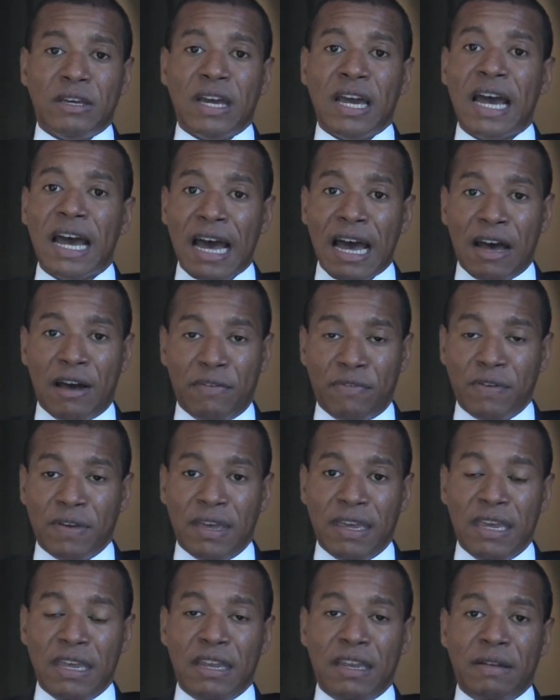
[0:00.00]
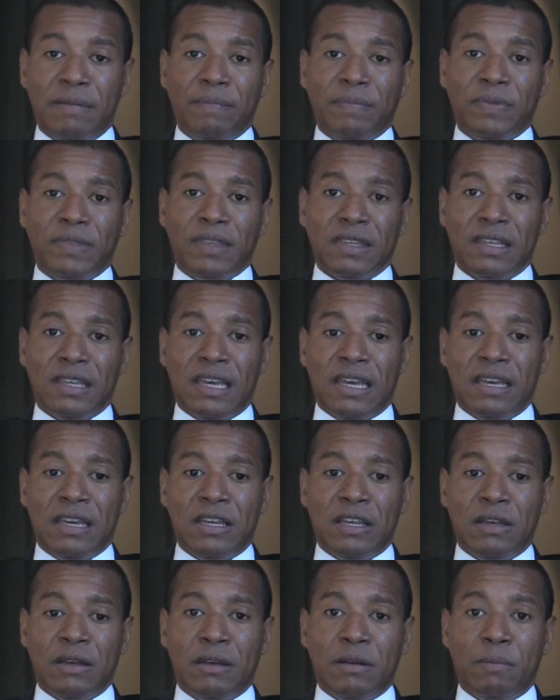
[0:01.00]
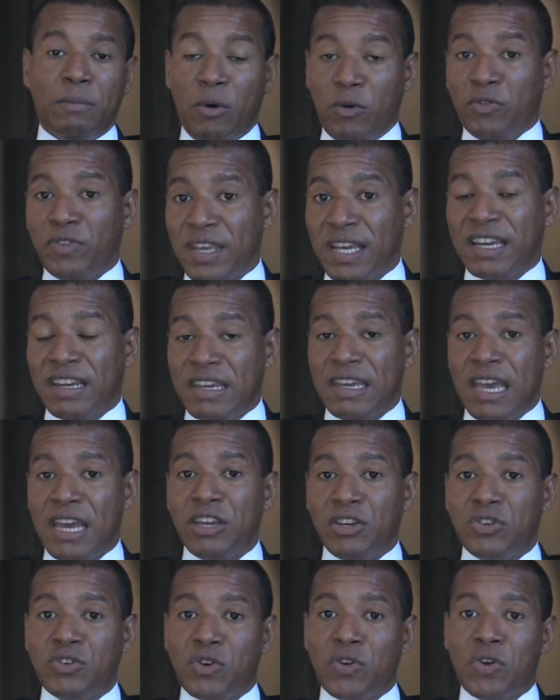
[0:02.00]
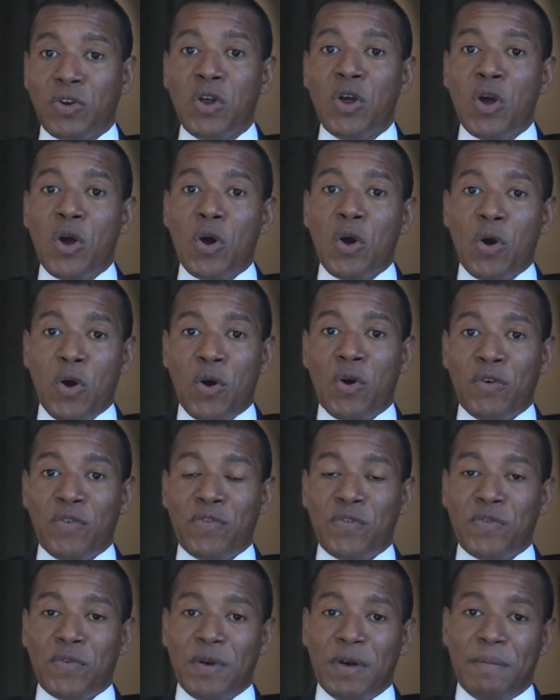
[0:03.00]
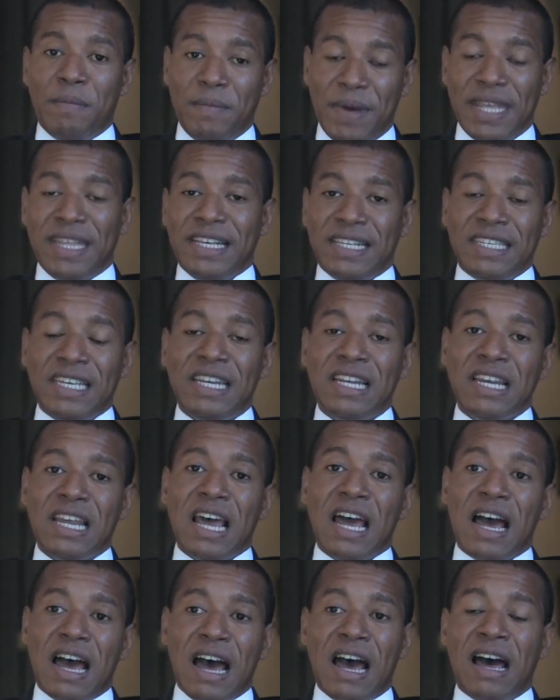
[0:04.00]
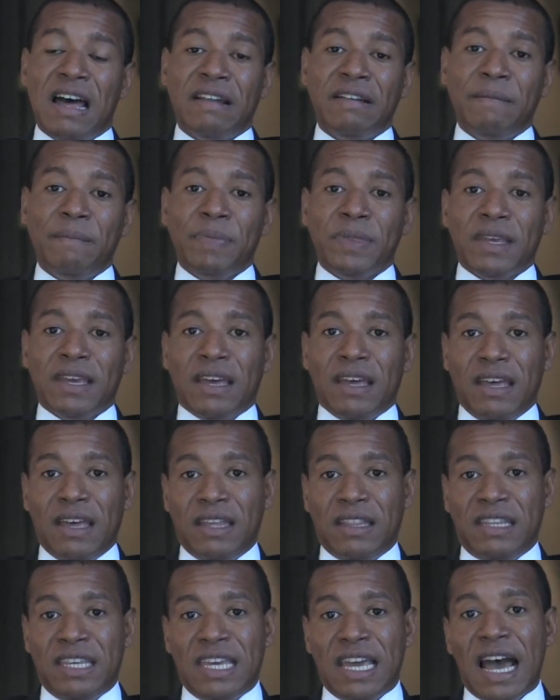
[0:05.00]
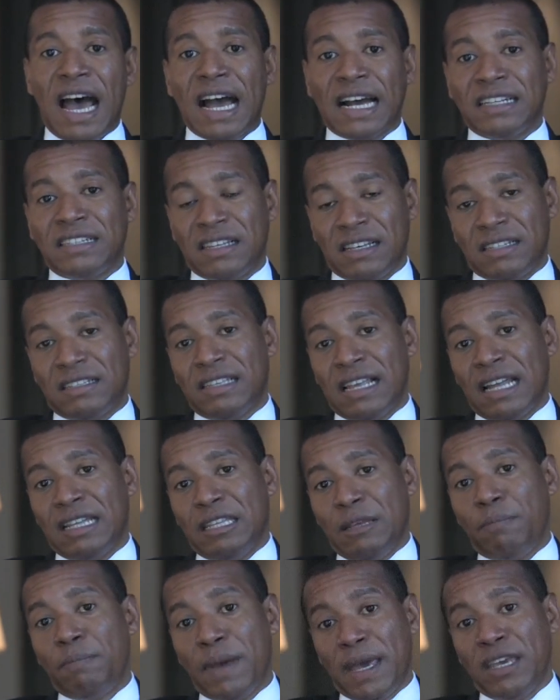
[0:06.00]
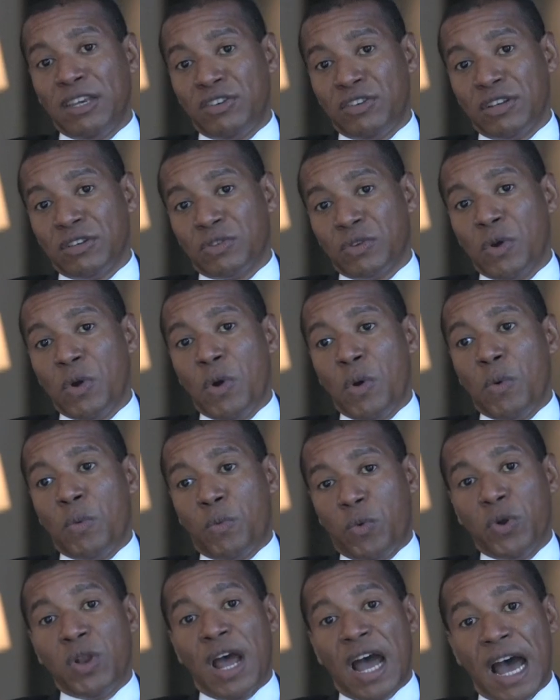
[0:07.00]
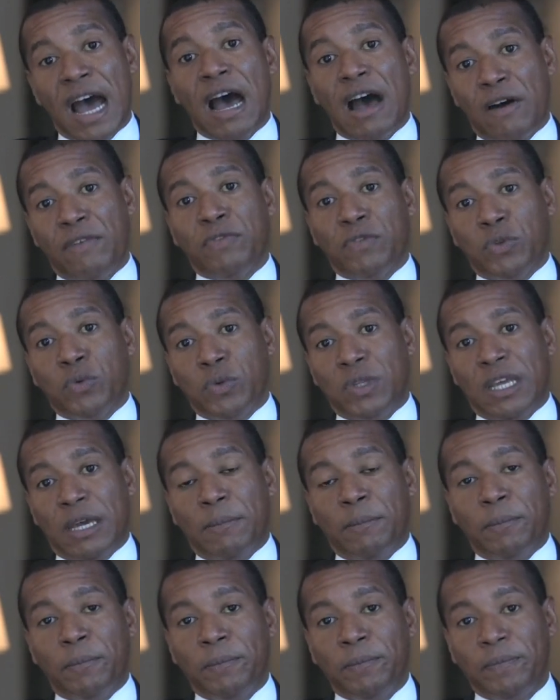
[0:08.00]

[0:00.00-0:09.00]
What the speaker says: have in both the creation of medicine and the access that the patients would have to them.